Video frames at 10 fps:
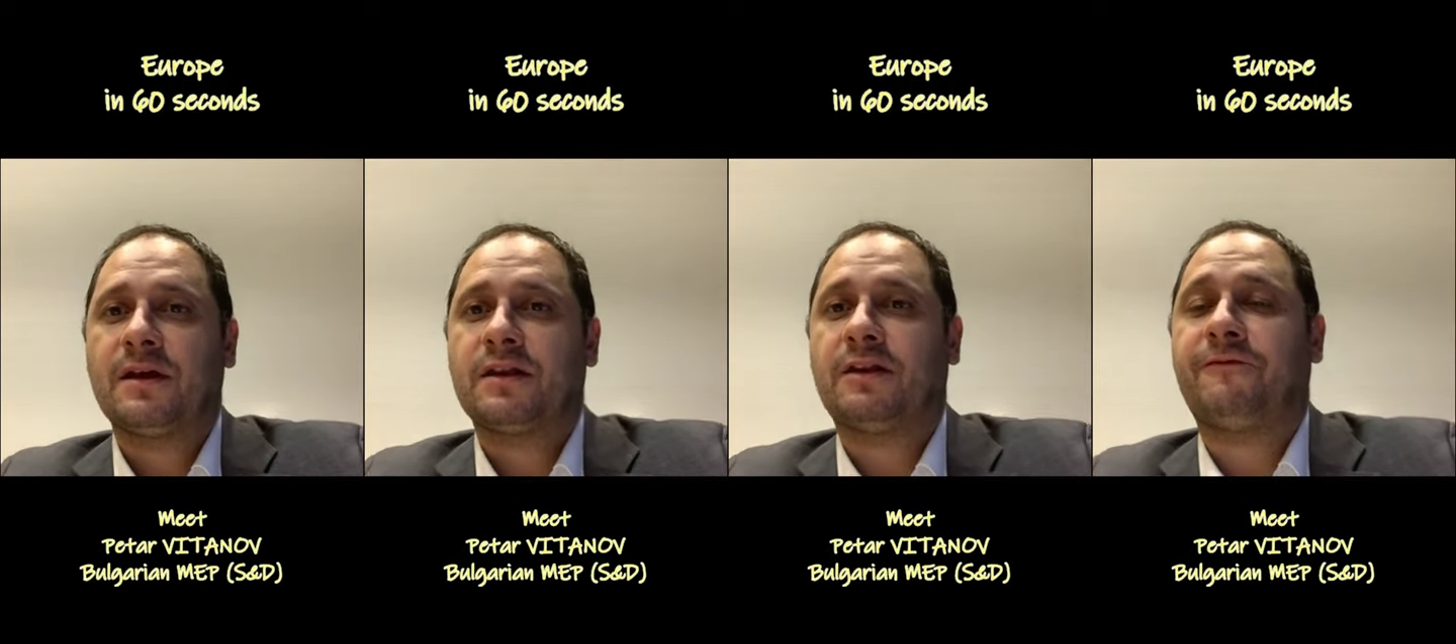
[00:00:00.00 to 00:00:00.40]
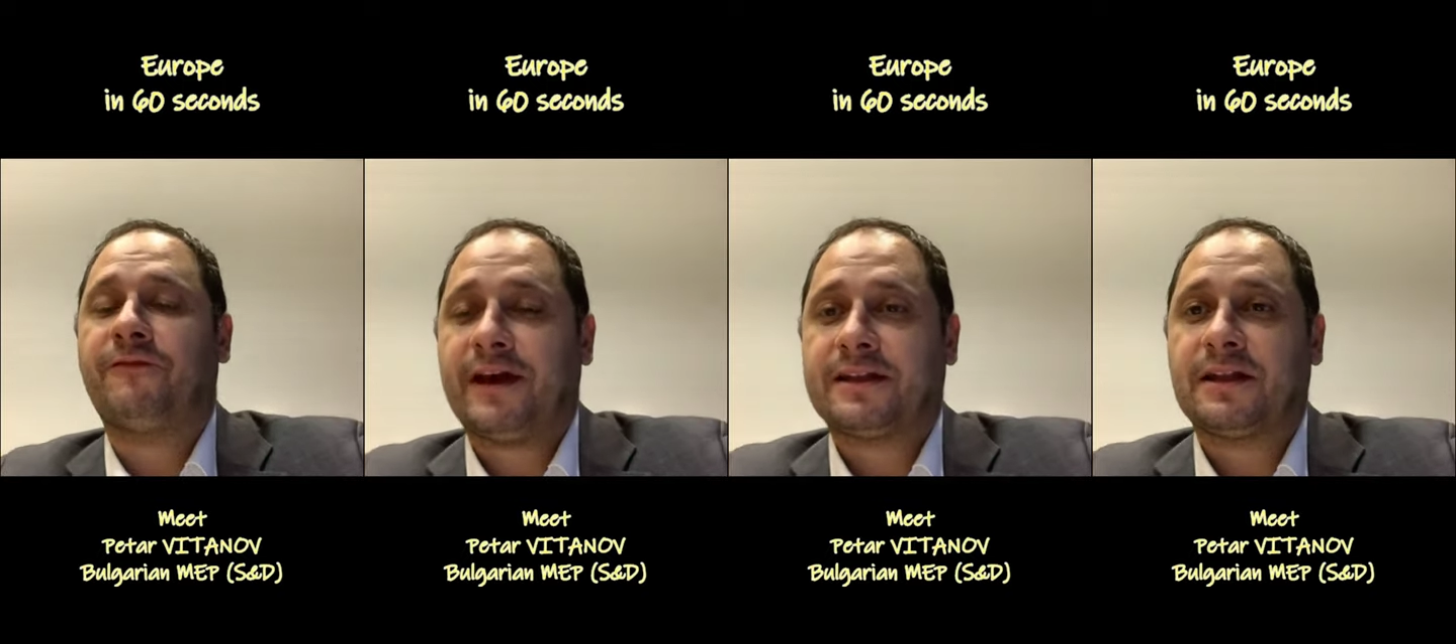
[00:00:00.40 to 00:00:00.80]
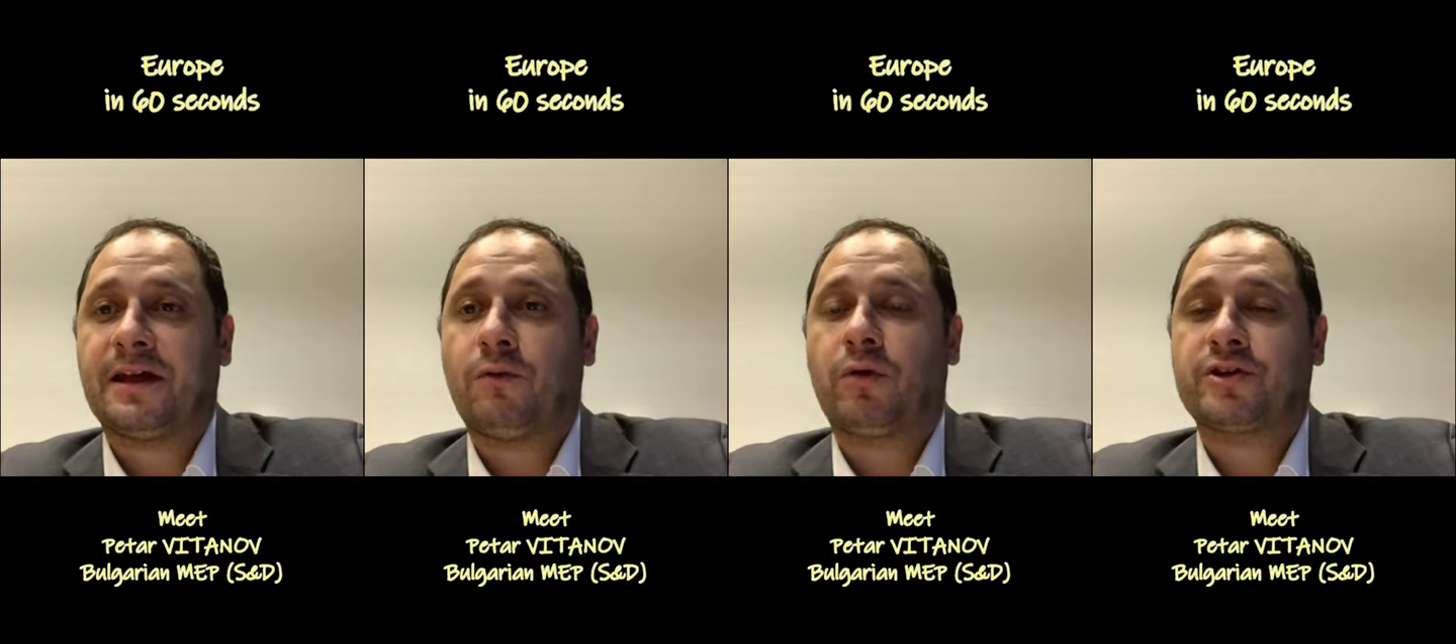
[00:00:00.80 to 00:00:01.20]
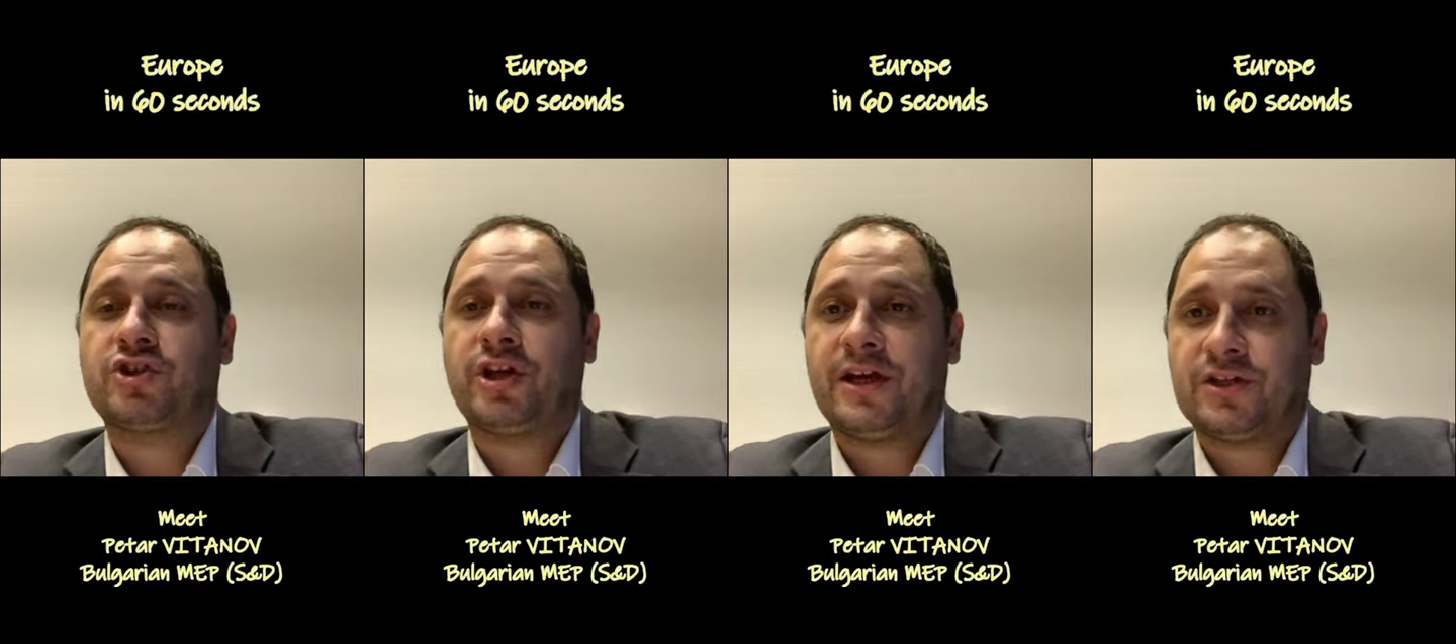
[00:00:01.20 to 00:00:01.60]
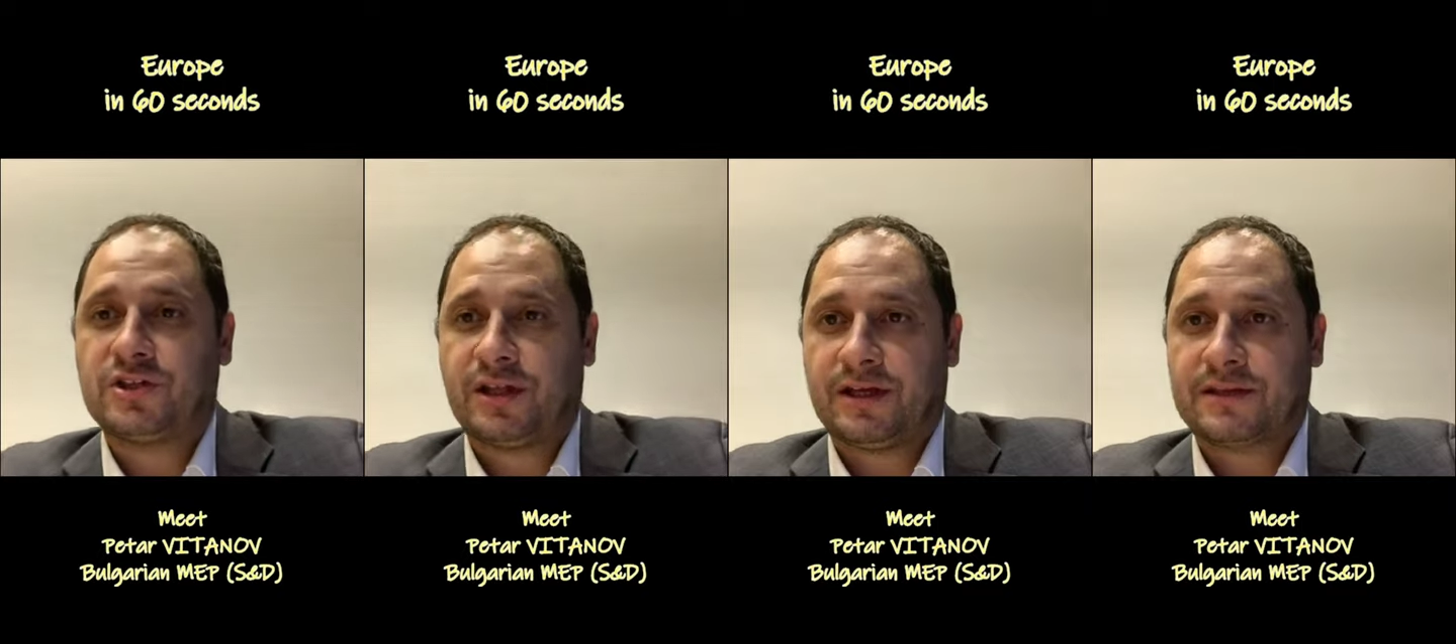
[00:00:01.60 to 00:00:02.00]
the fact that I want to change
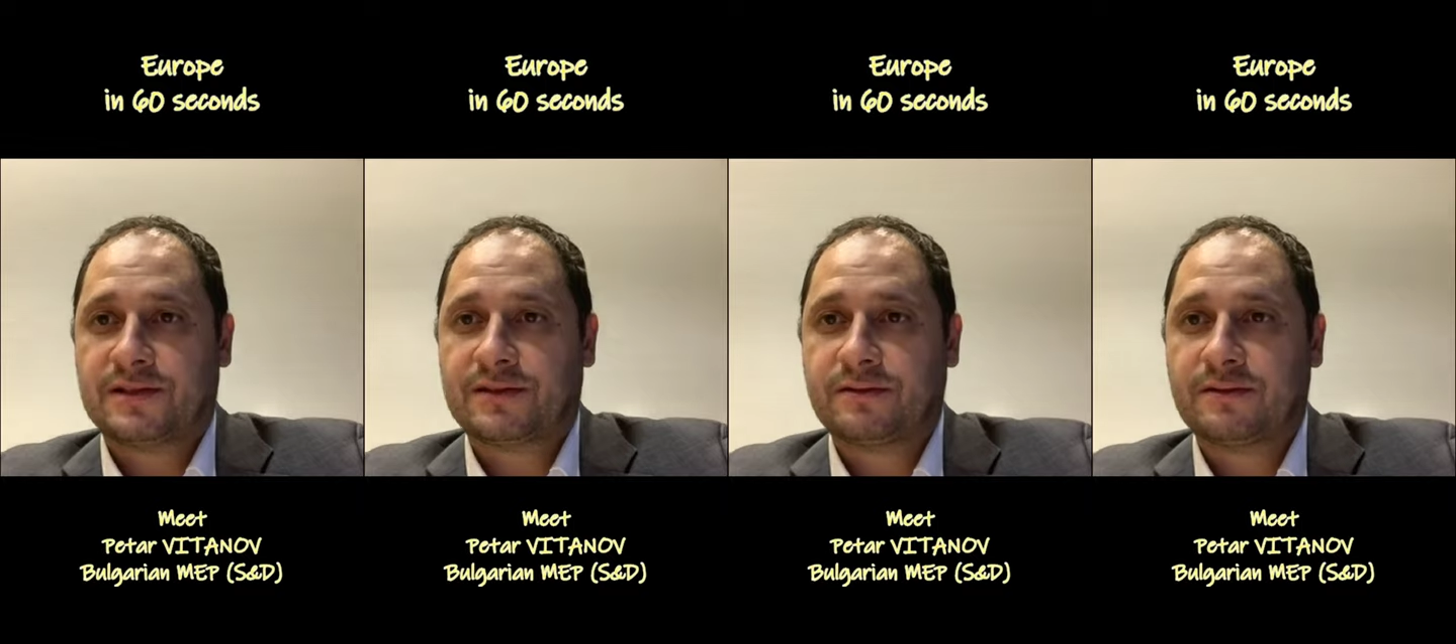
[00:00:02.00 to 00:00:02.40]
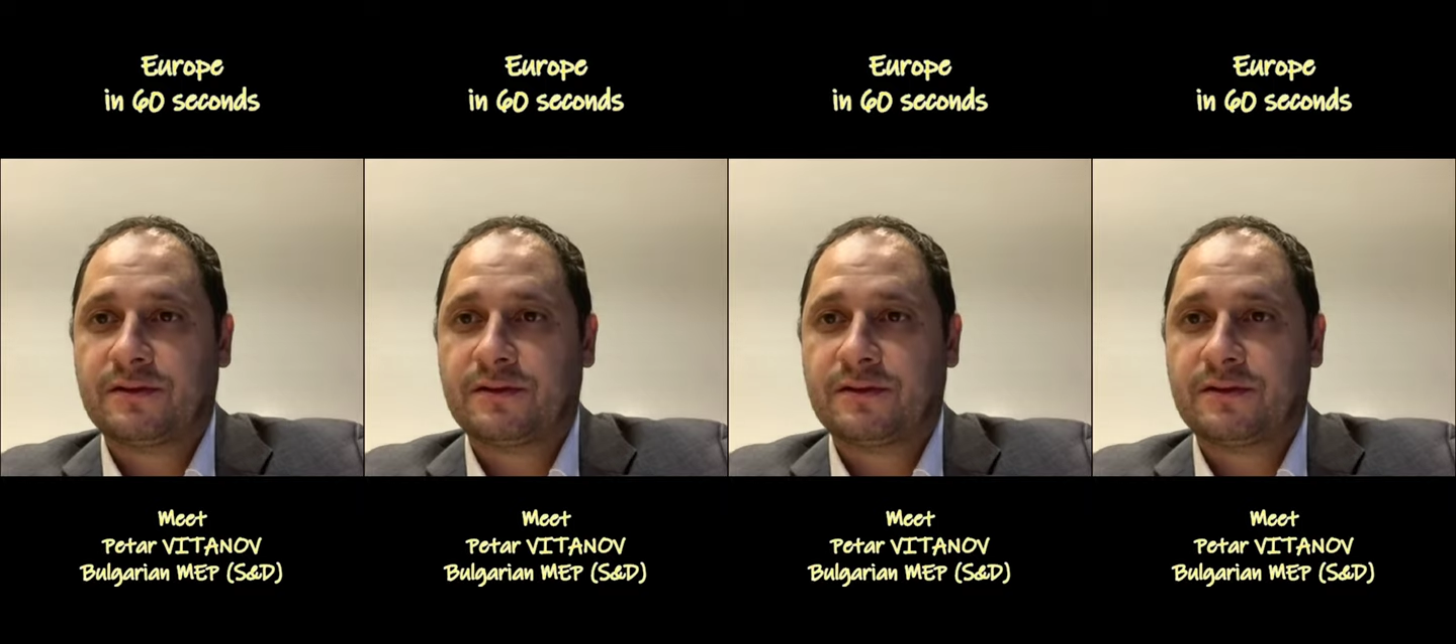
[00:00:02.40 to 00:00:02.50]
things.